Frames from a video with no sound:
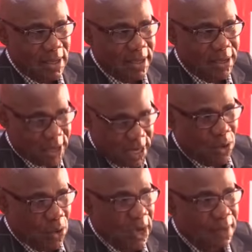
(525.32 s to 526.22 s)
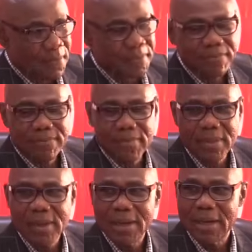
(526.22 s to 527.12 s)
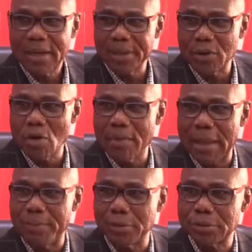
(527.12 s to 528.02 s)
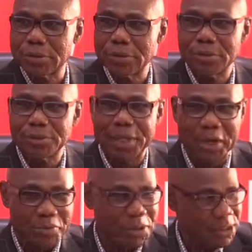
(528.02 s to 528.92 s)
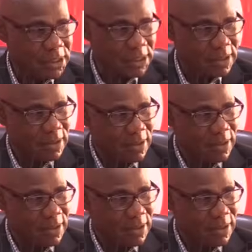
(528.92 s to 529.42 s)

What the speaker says: in Yenagua and then go by boat to their communities.